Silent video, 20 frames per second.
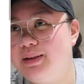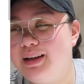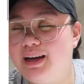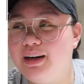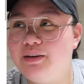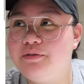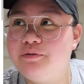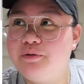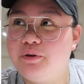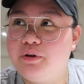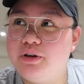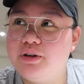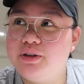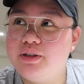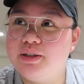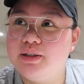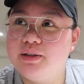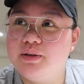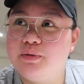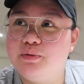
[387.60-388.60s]
Plant Force,
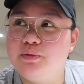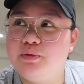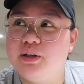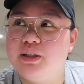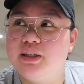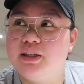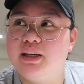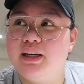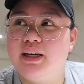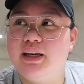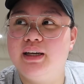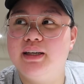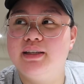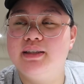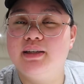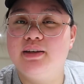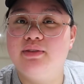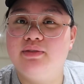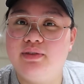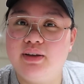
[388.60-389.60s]
which
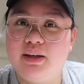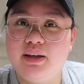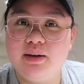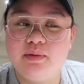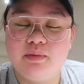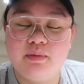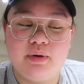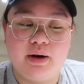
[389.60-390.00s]
is a vegan